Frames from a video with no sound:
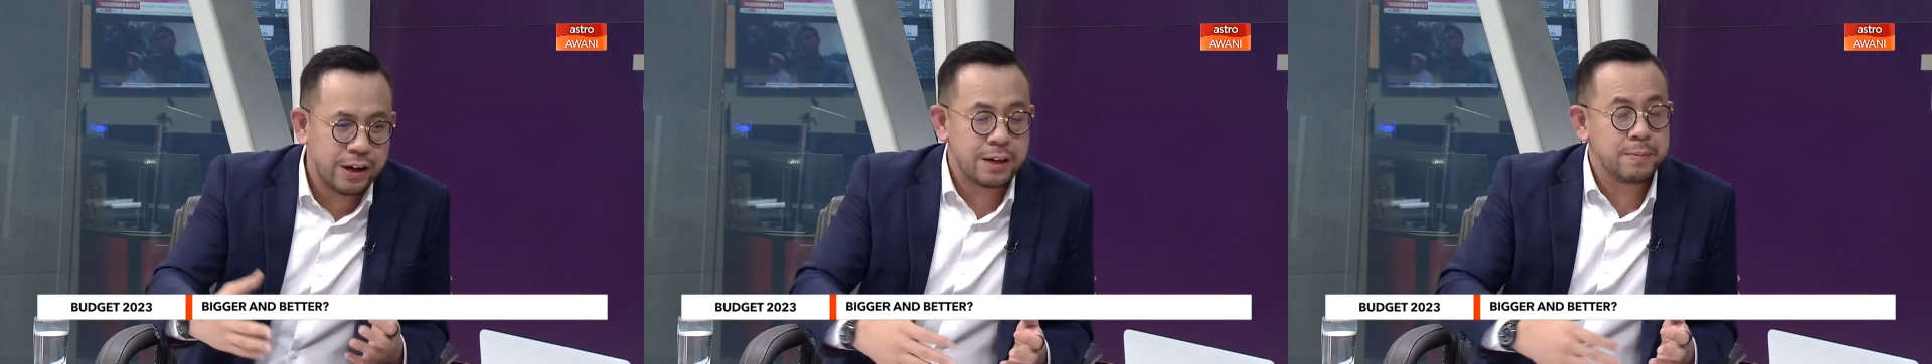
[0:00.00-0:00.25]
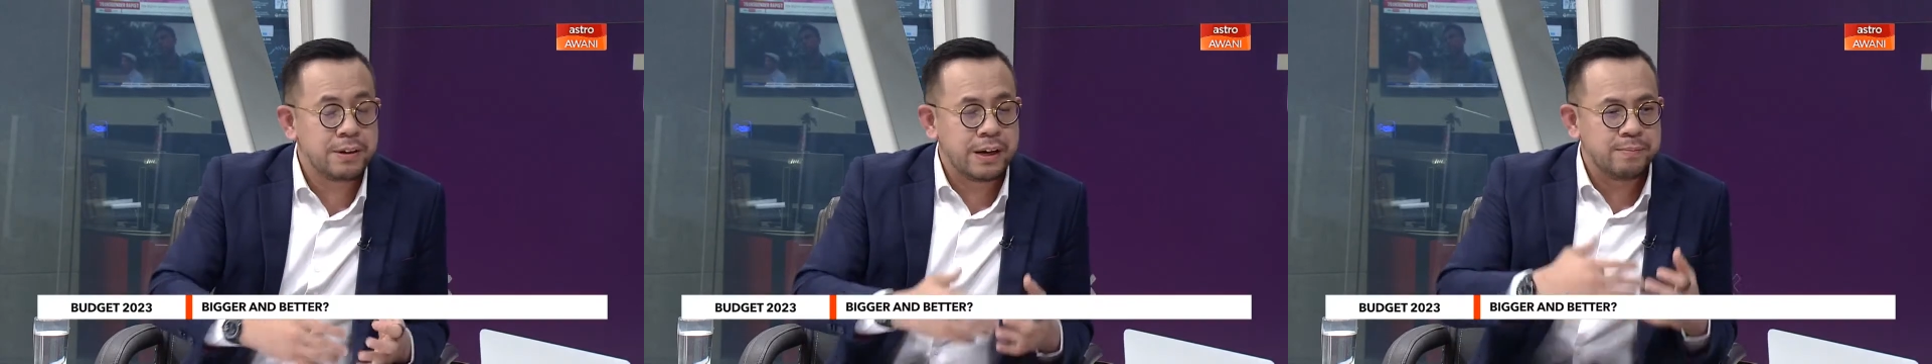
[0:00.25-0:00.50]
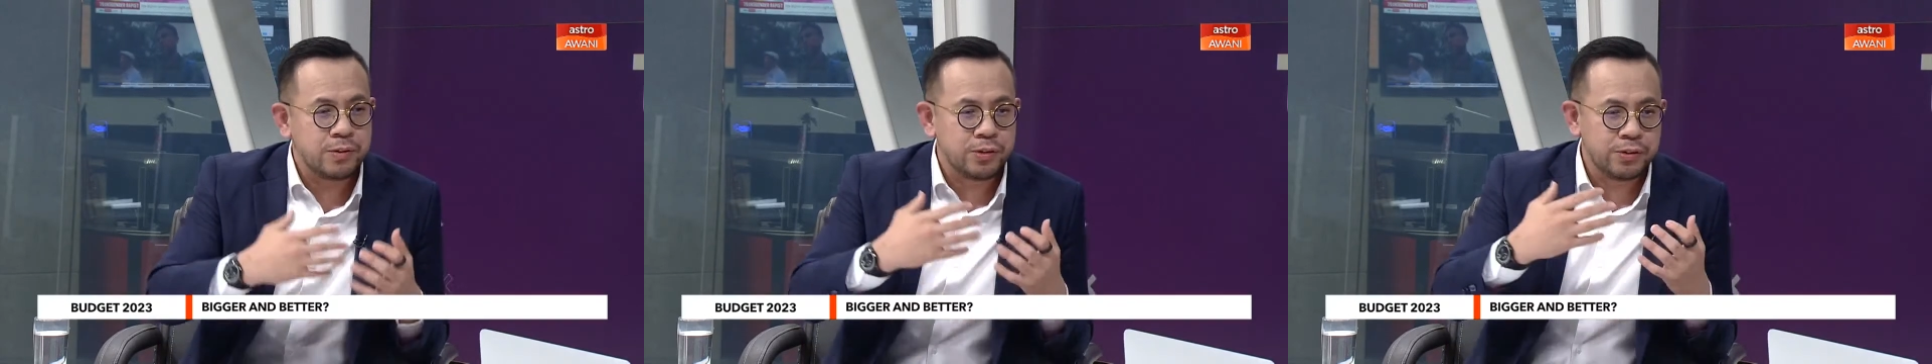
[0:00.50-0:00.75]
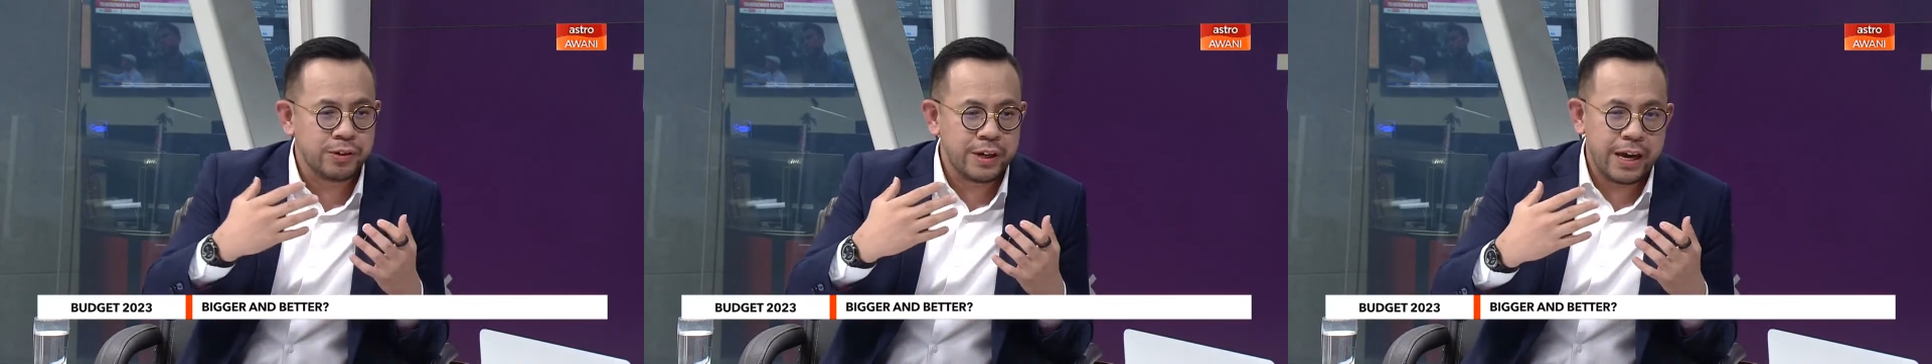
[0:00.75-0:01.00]
to enable them
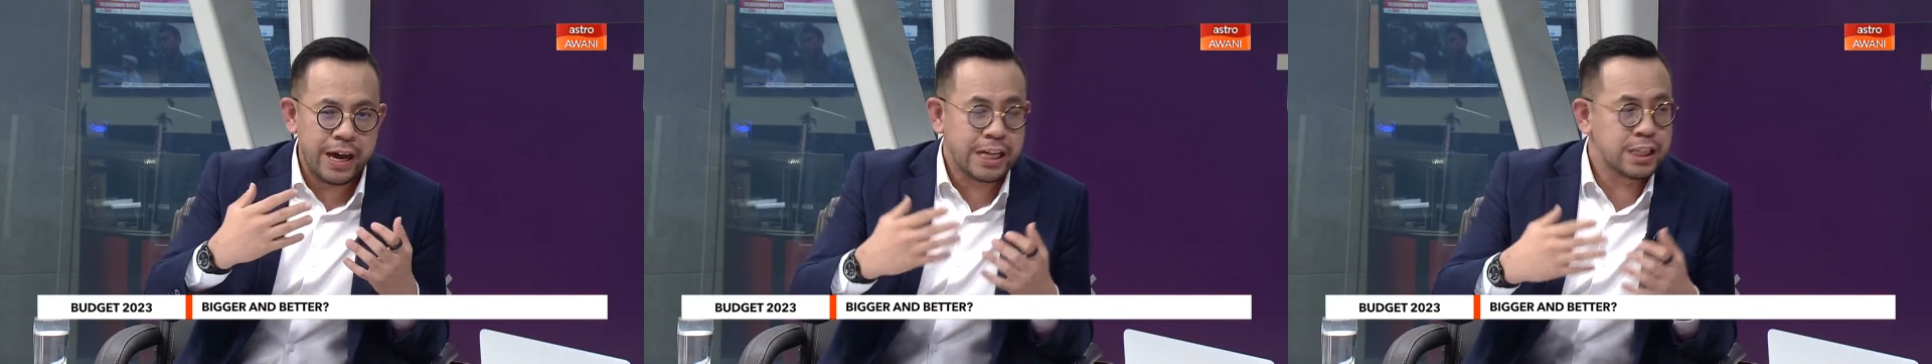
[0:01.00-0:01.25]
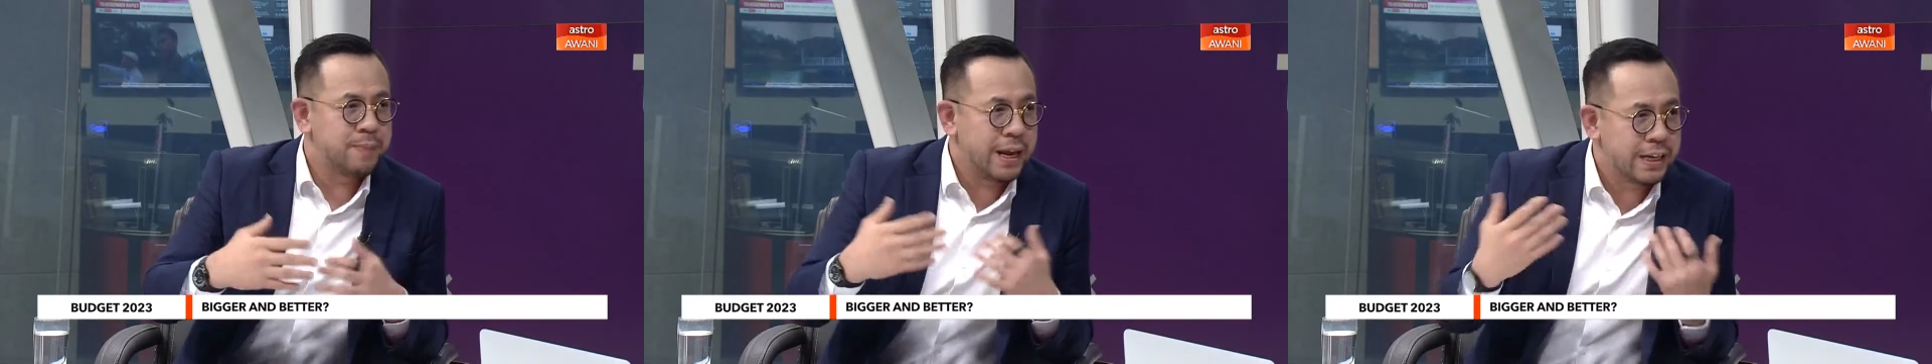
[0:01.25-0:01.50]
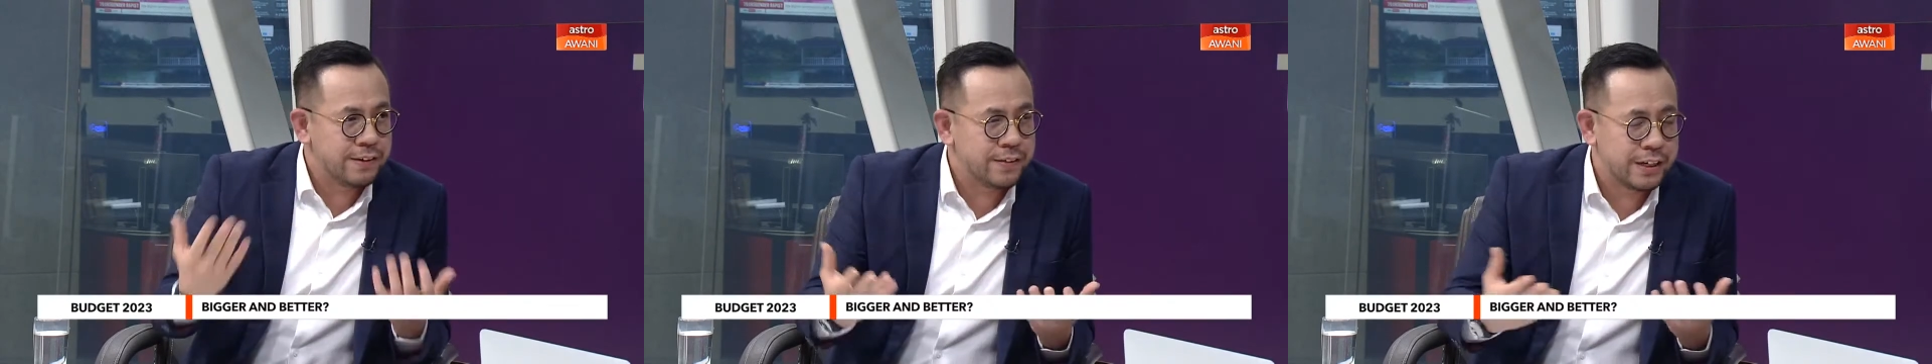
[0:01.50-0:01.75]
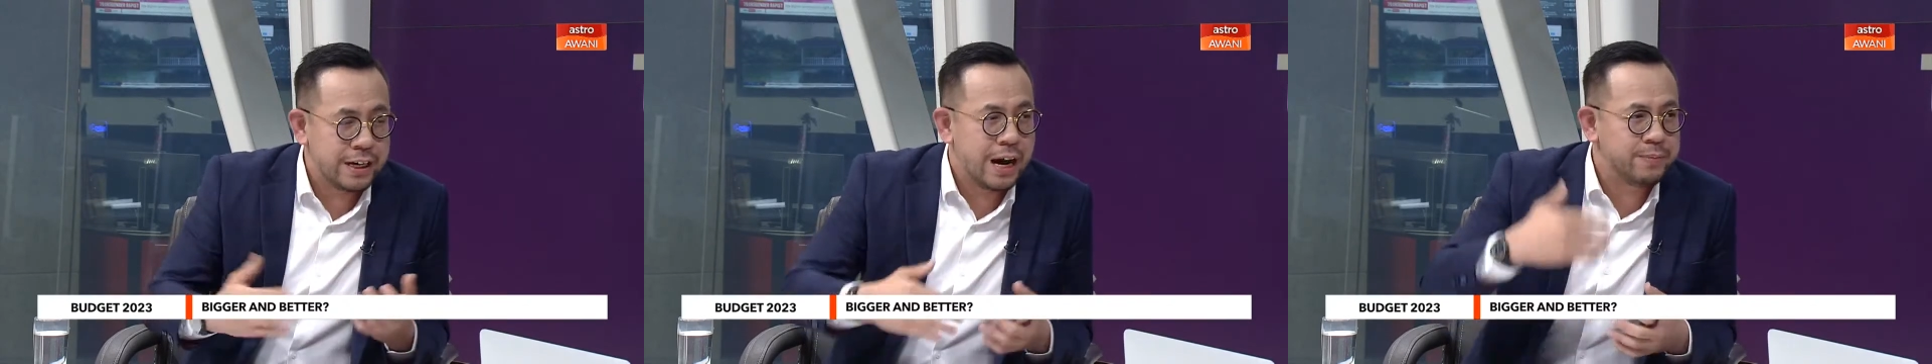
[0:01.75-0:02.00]
to expand
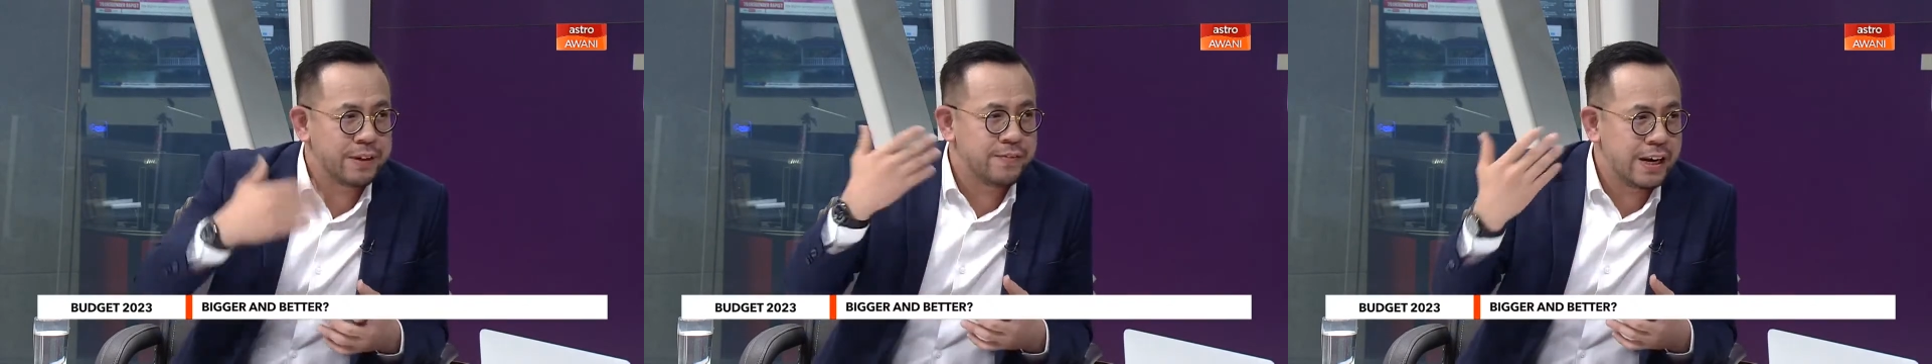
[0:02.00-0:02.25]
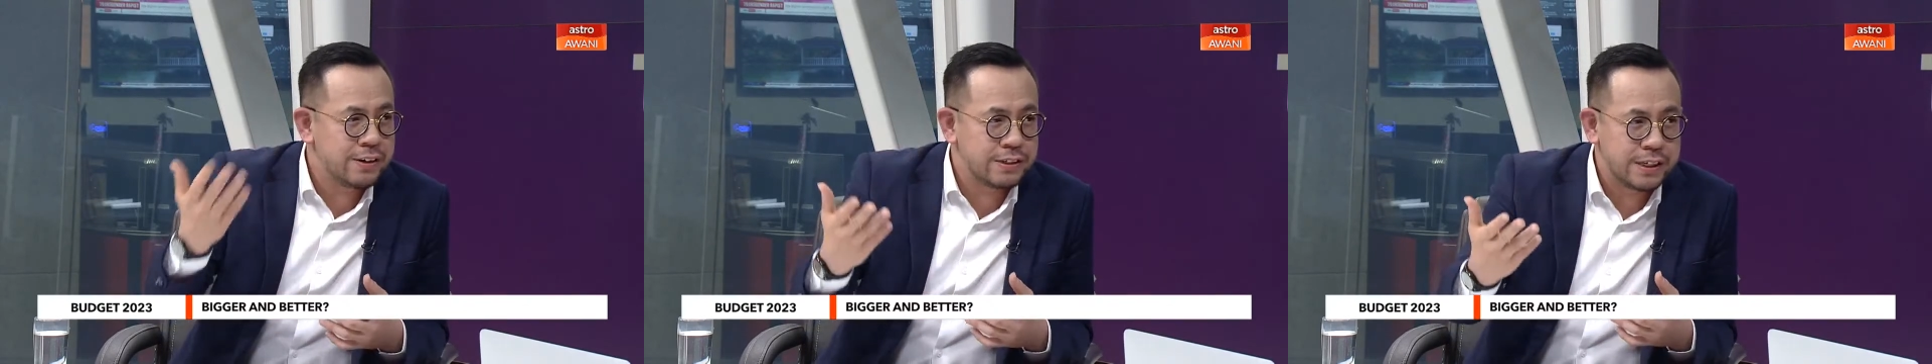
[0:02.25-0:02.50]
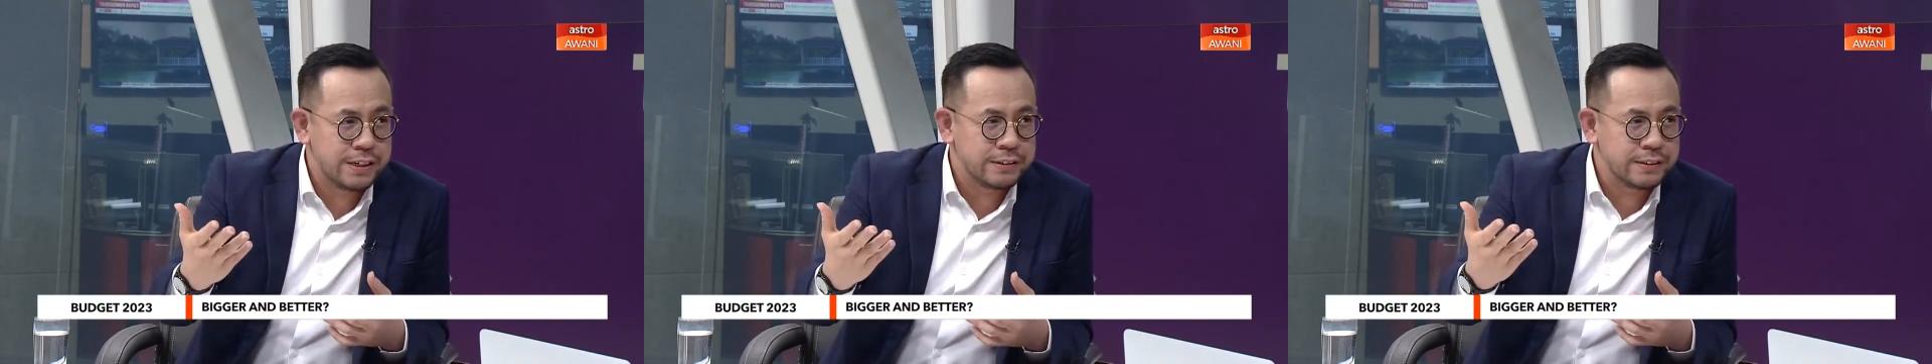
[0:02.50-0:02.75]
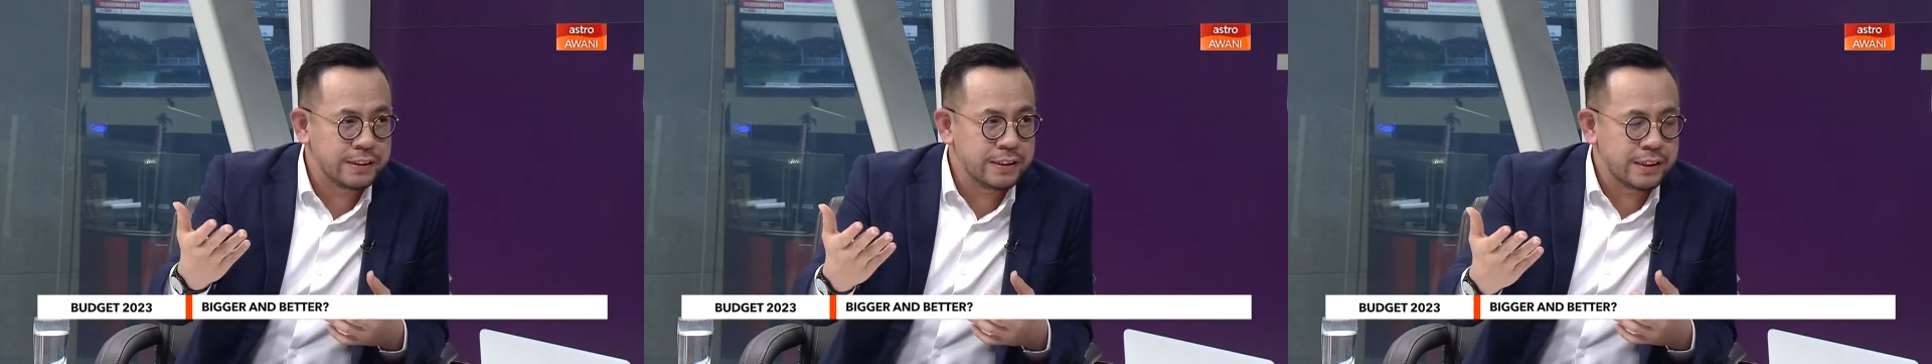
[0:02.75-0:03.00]
even and up the value
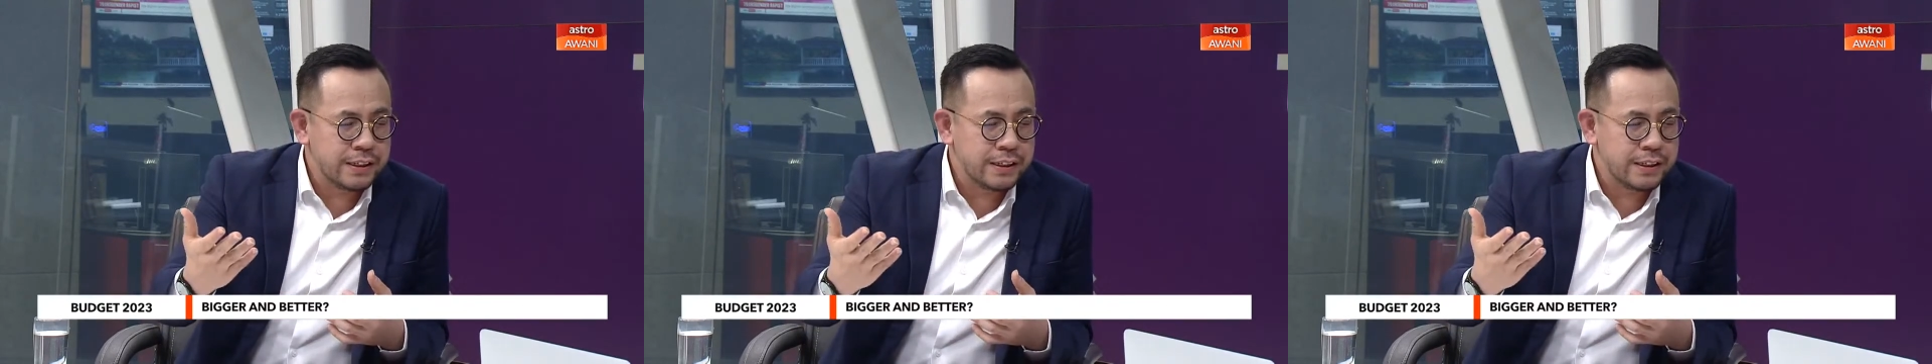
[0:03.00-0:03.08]
scale.